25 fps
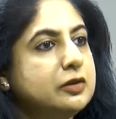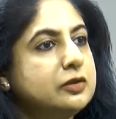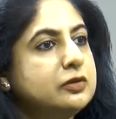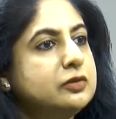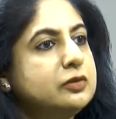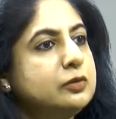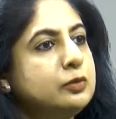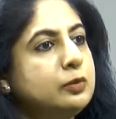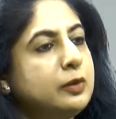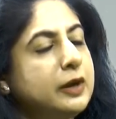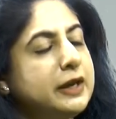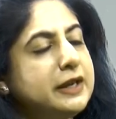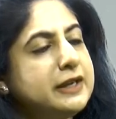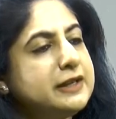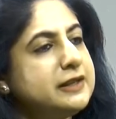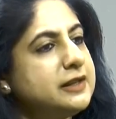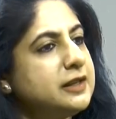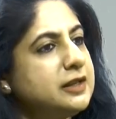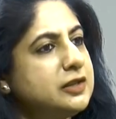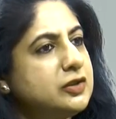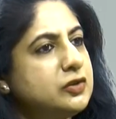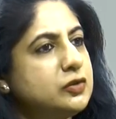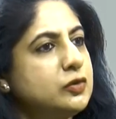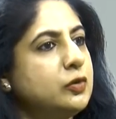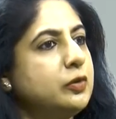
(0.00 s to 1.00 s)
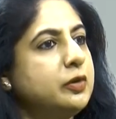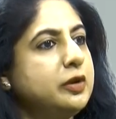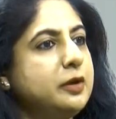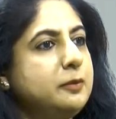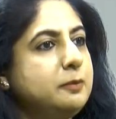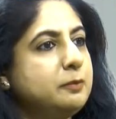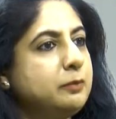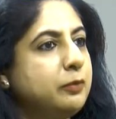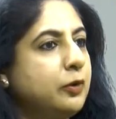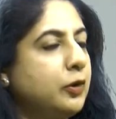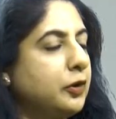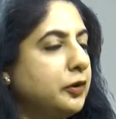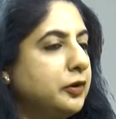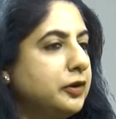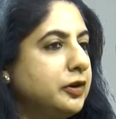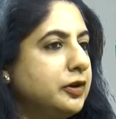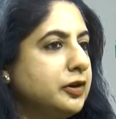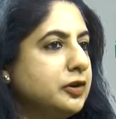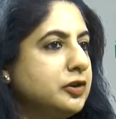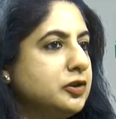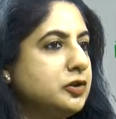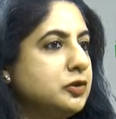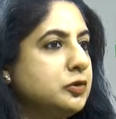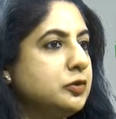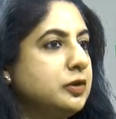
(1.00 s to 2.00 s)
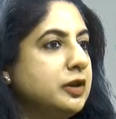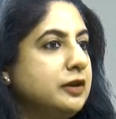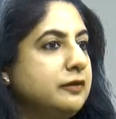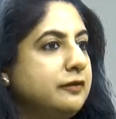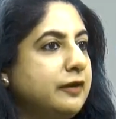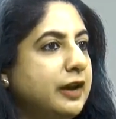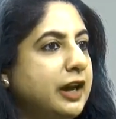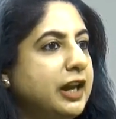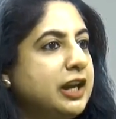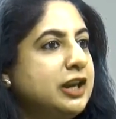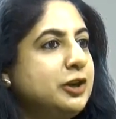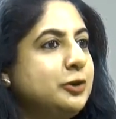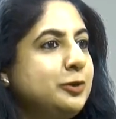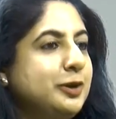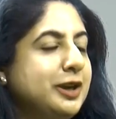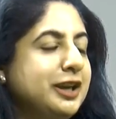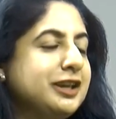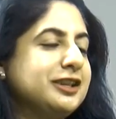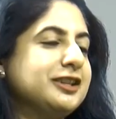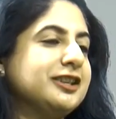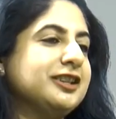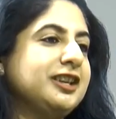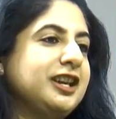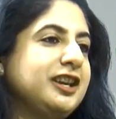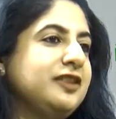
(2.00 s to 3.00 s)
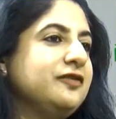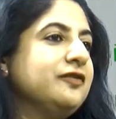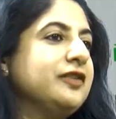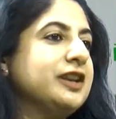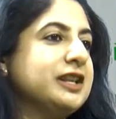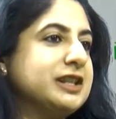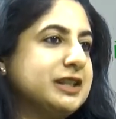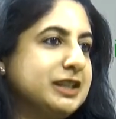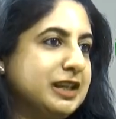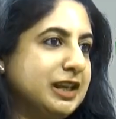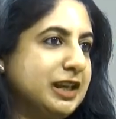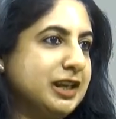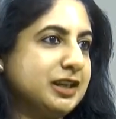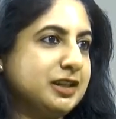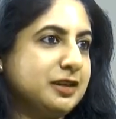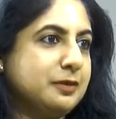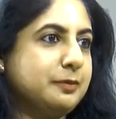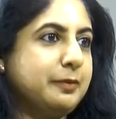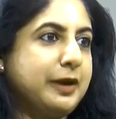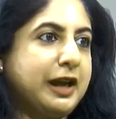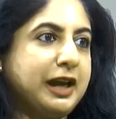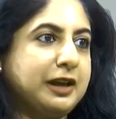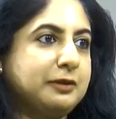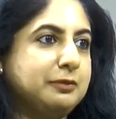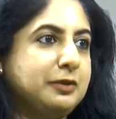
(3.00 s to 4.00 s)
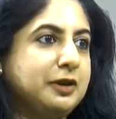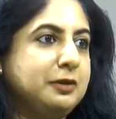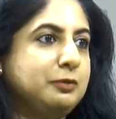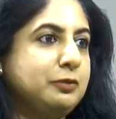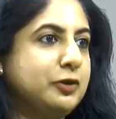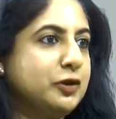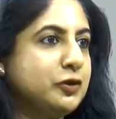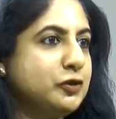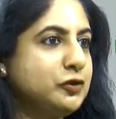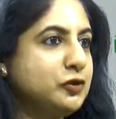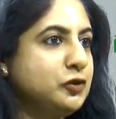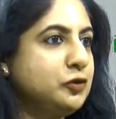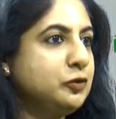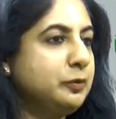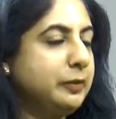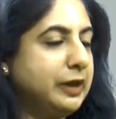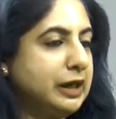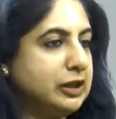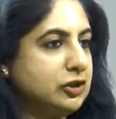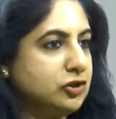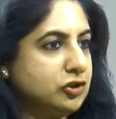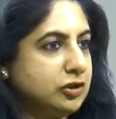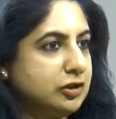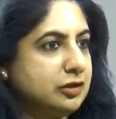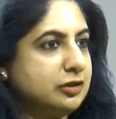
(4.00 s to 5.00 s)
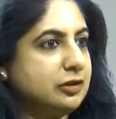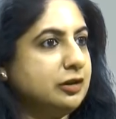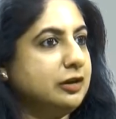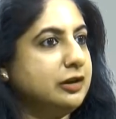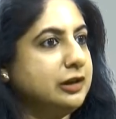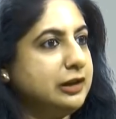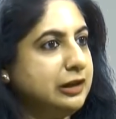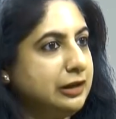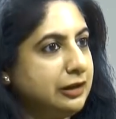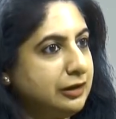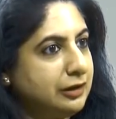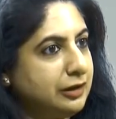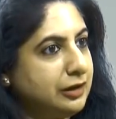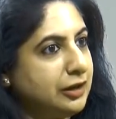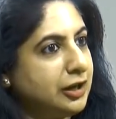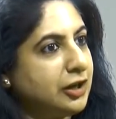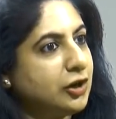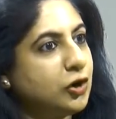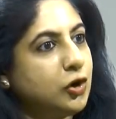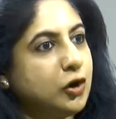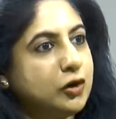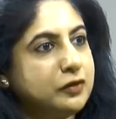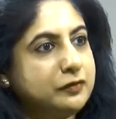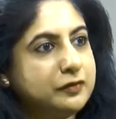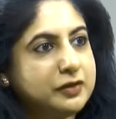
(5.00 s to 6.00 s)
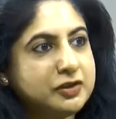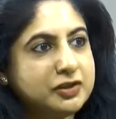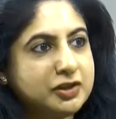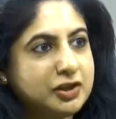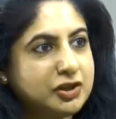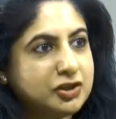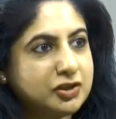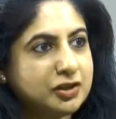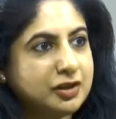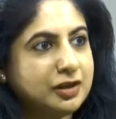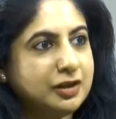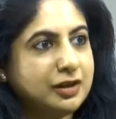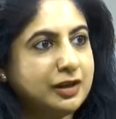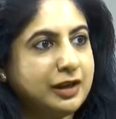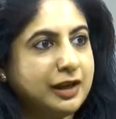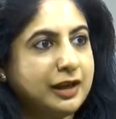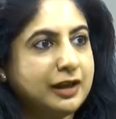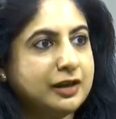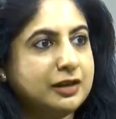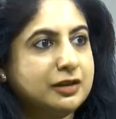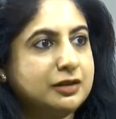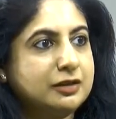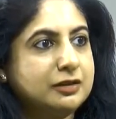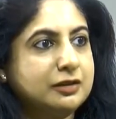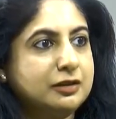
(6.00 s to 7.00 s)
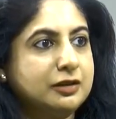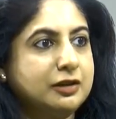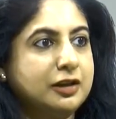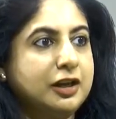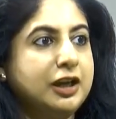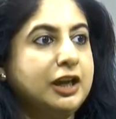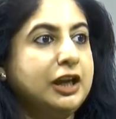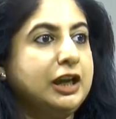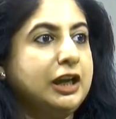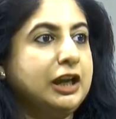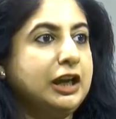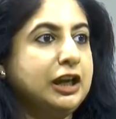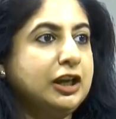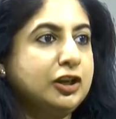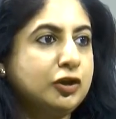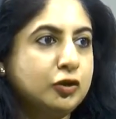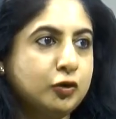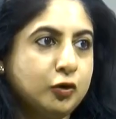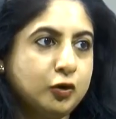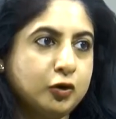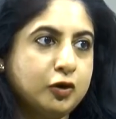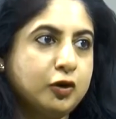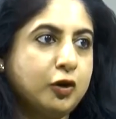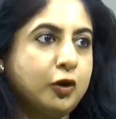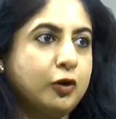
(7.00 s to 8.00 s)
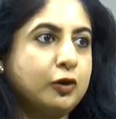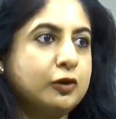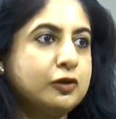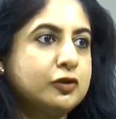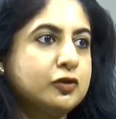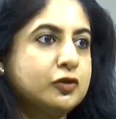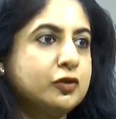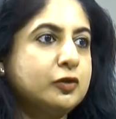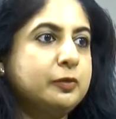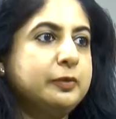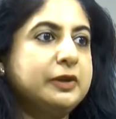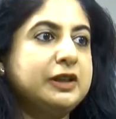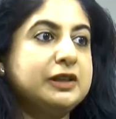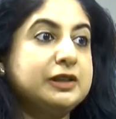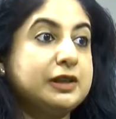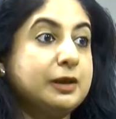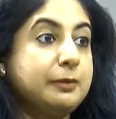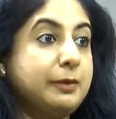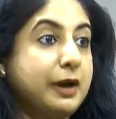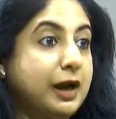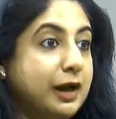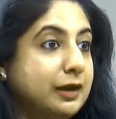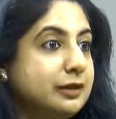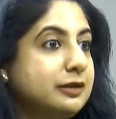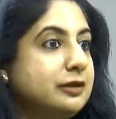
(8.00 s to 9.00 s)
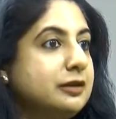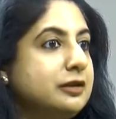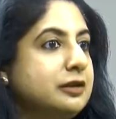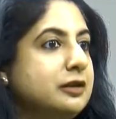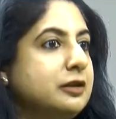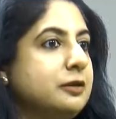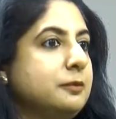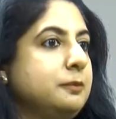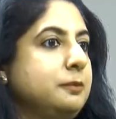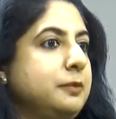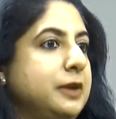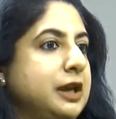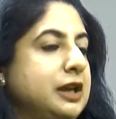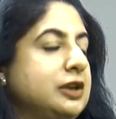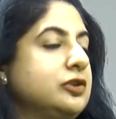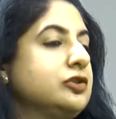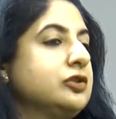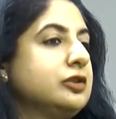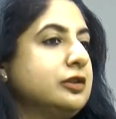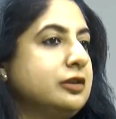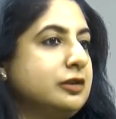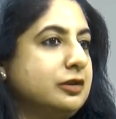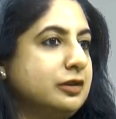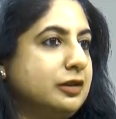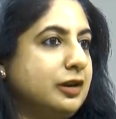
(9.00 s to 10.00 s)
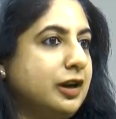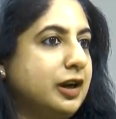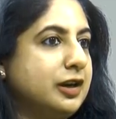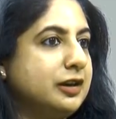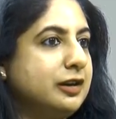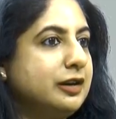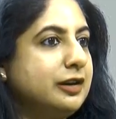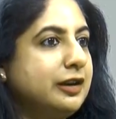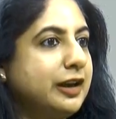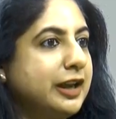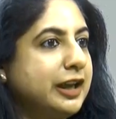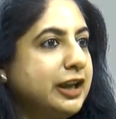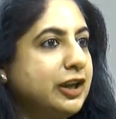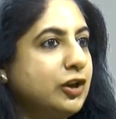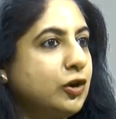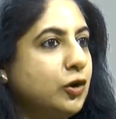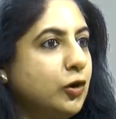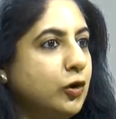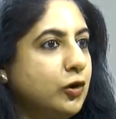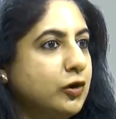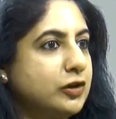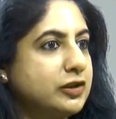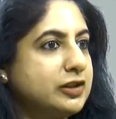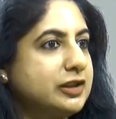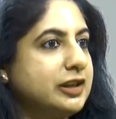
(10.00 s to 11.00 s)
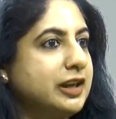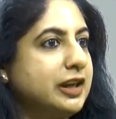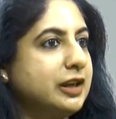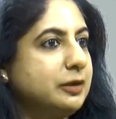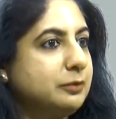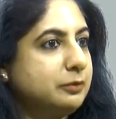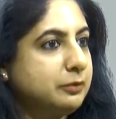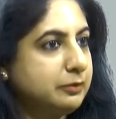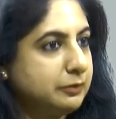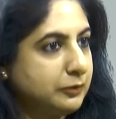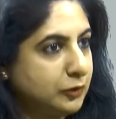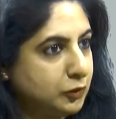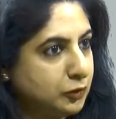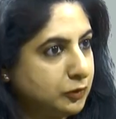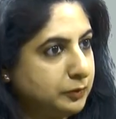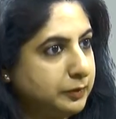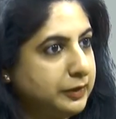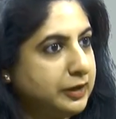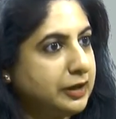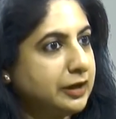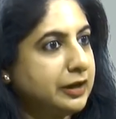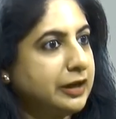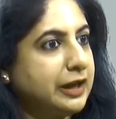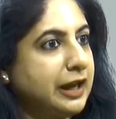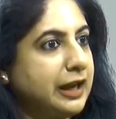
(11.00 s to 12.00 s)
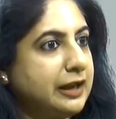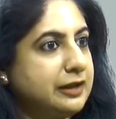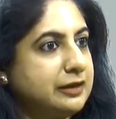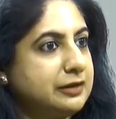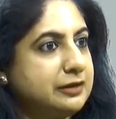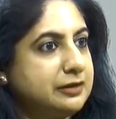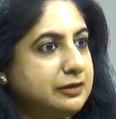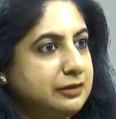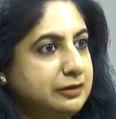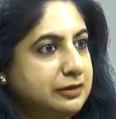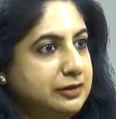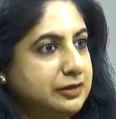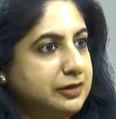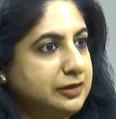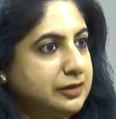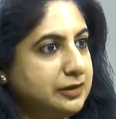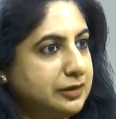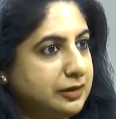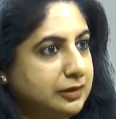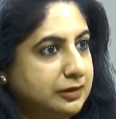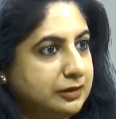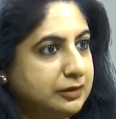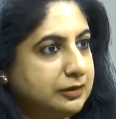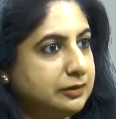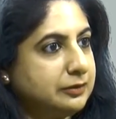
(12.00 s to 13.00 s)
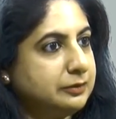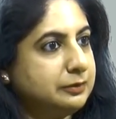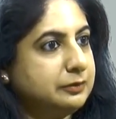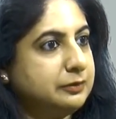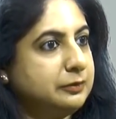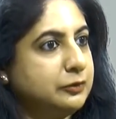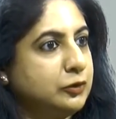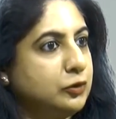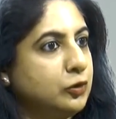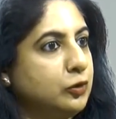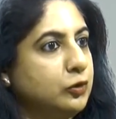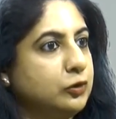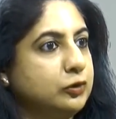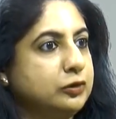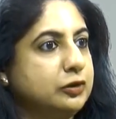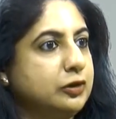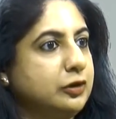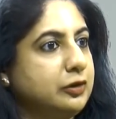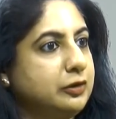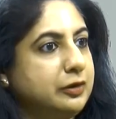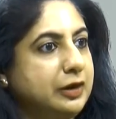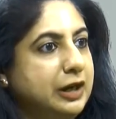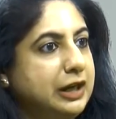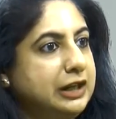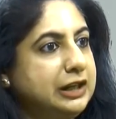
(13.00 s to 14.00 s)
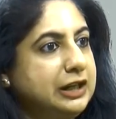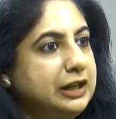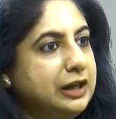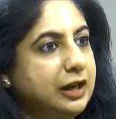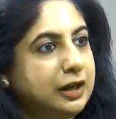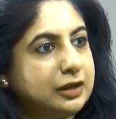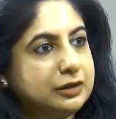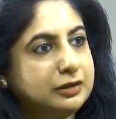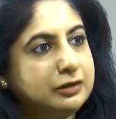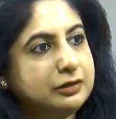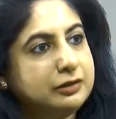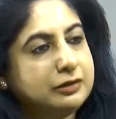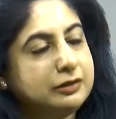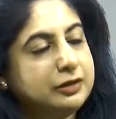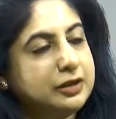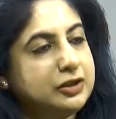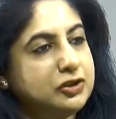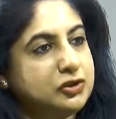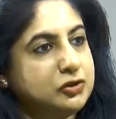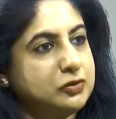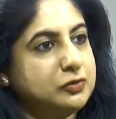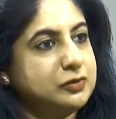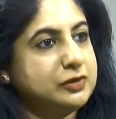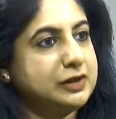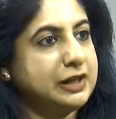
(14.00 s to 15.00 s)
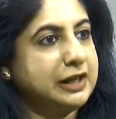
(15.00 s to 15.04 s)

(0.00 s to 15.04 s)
So why is it so important to evaluate and investigate a back pain? Because you mentioned earlier in our conversation that it could also be some other major underlying cause, like could be a cancerous growth or any other issues